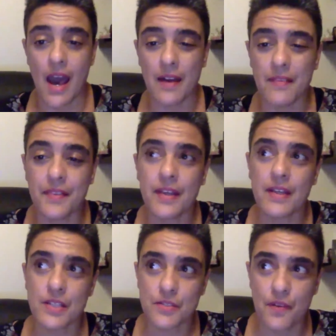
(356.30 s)
I think
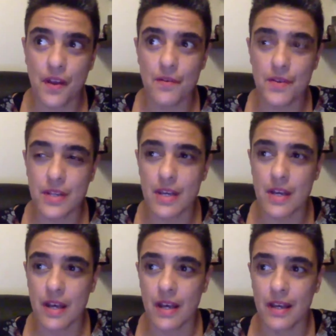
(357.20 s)
it's very
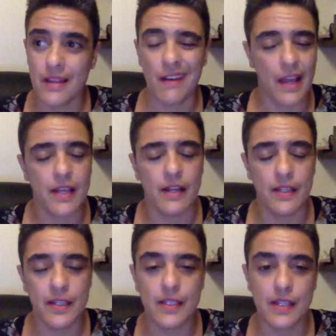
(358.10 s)

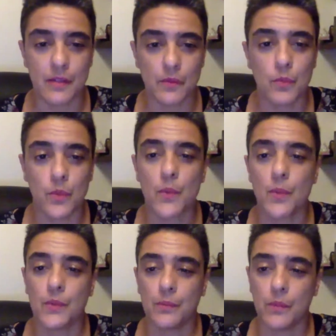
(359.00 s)
unlikely that
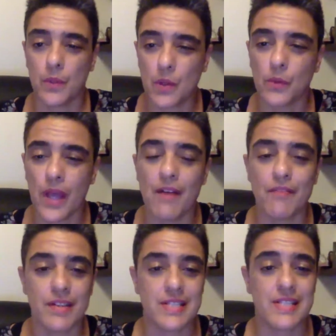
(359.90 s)
we could have
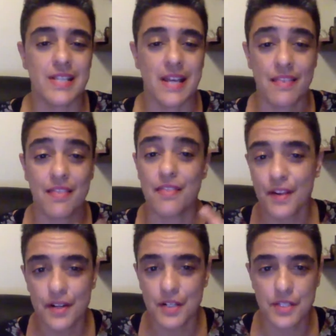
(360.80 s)
a
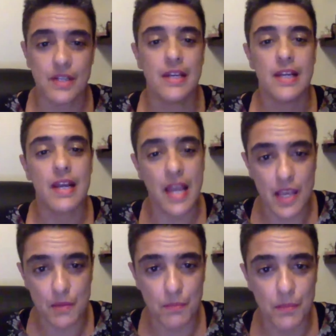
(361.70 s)
third
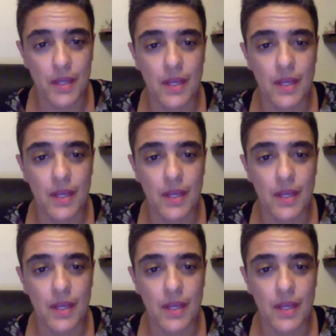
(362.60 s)
name